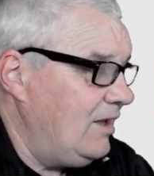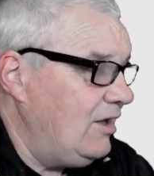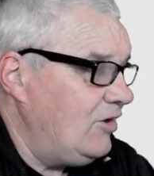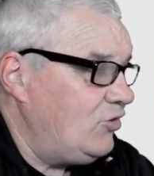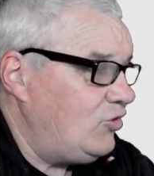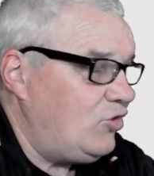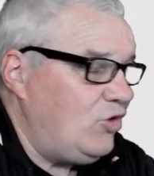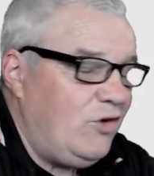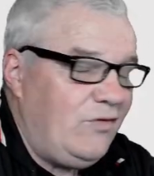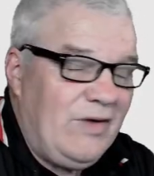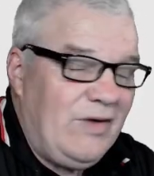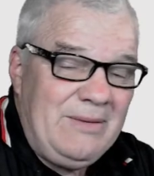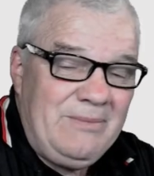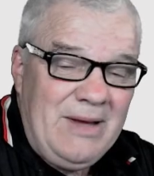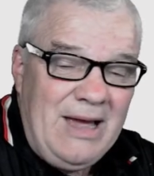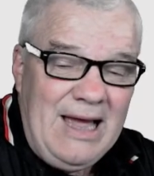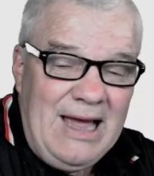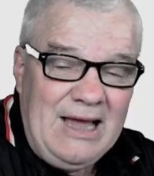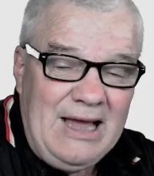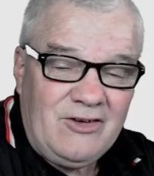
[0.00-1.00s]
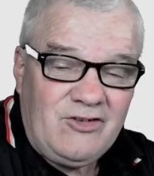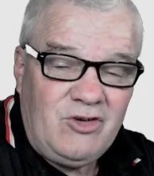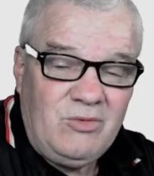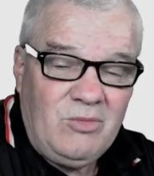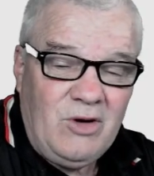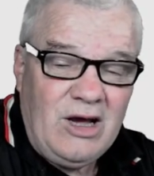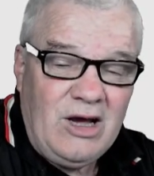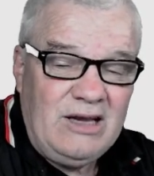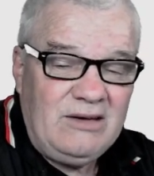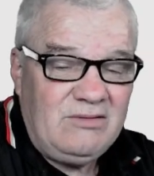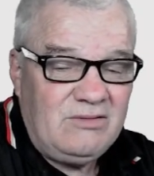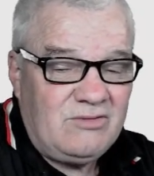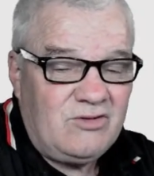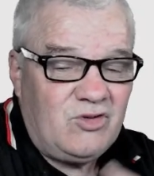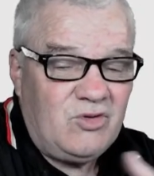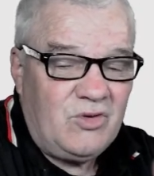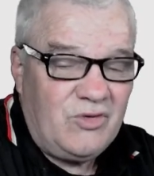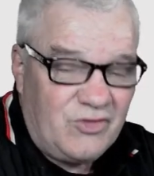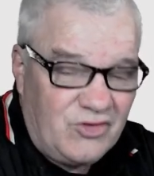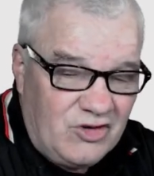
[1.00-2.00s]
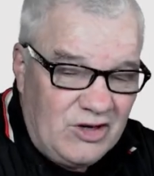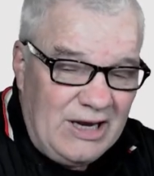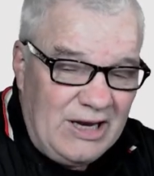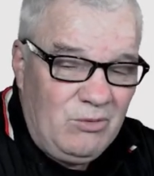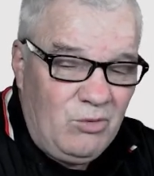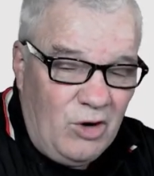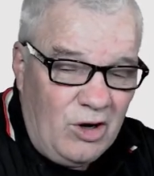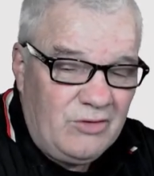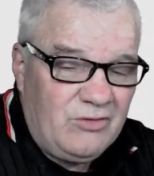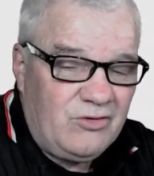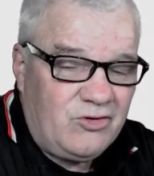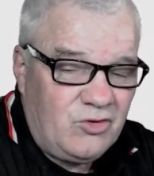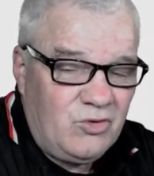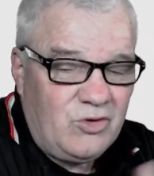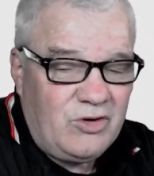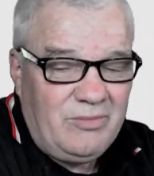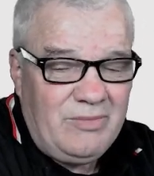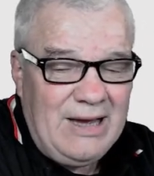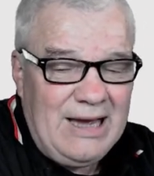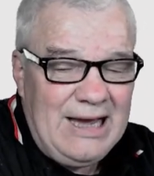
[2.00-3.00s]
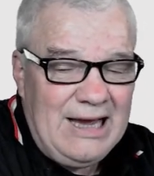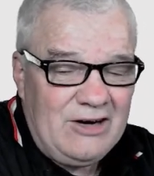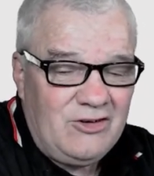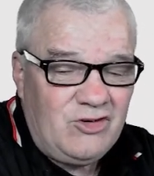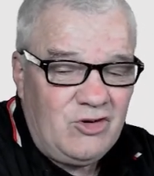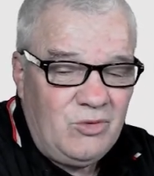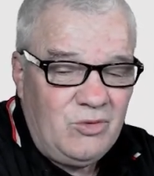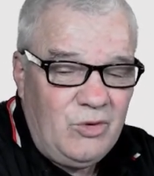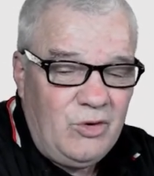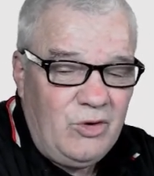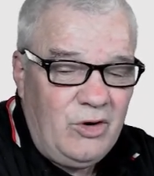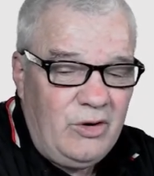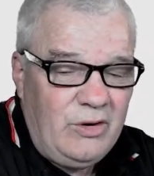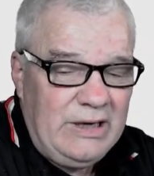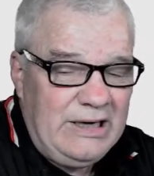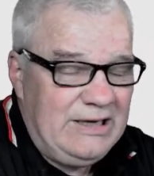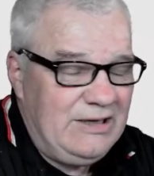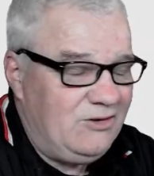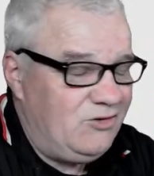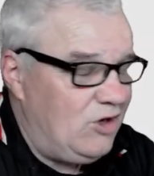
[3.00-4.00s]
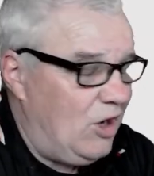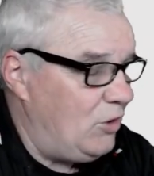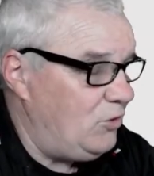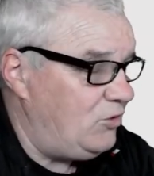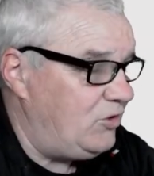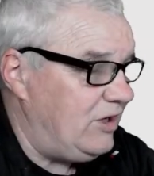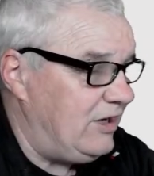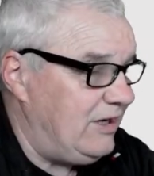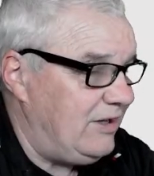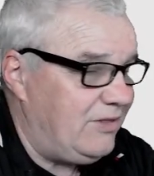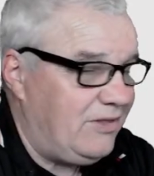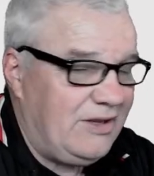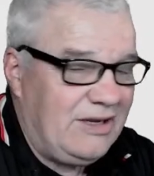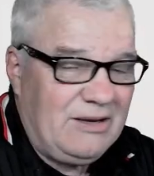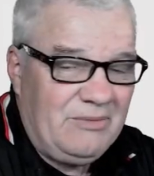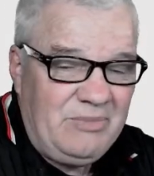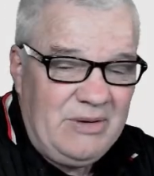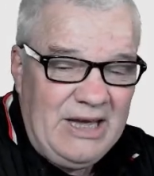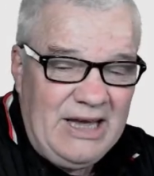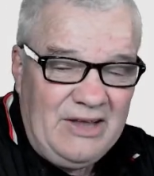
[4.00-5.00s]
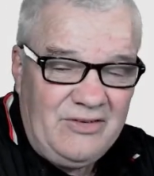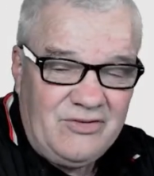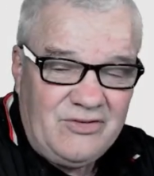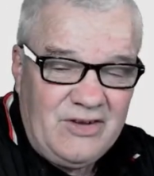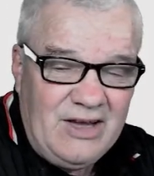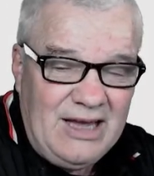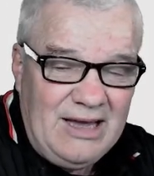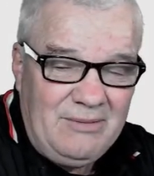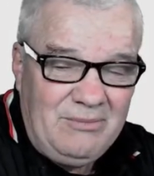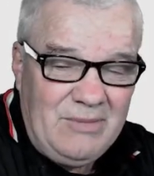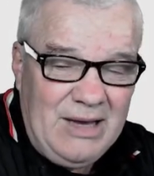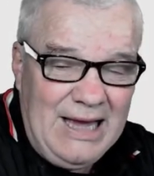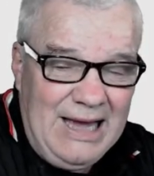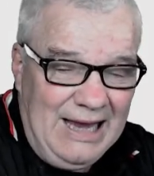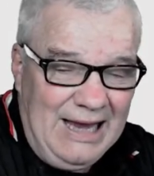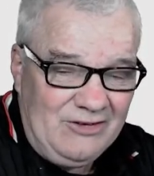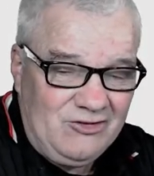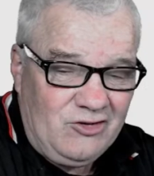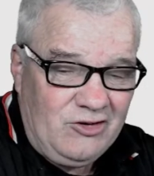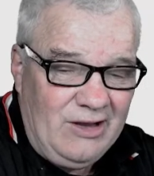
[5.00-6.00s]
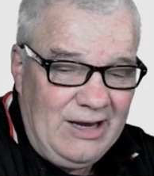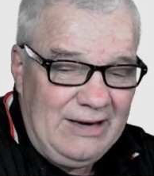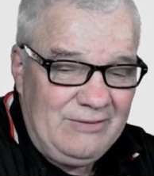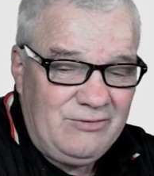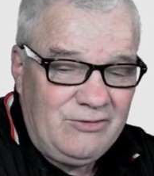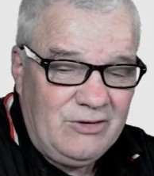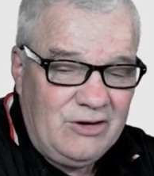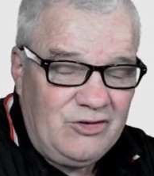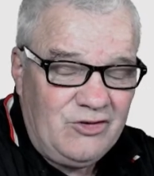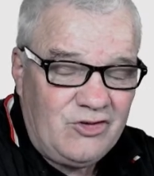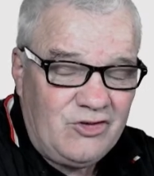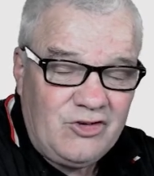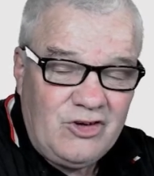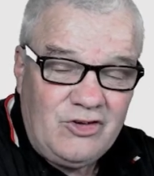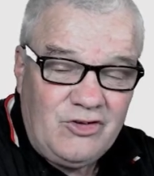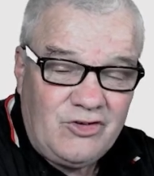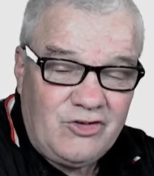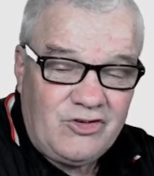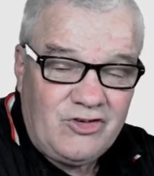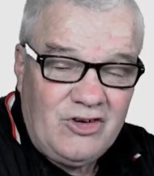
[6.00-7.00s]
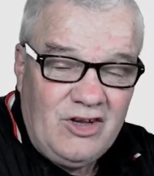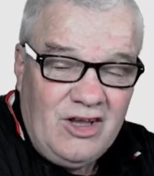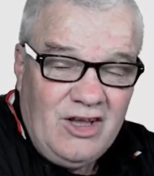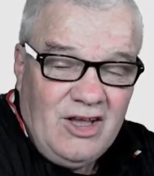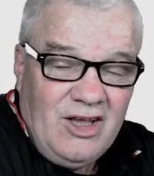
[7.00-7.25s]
Survey marks, you might sort of say what sort of marks you were and note anything about the marks, like for instance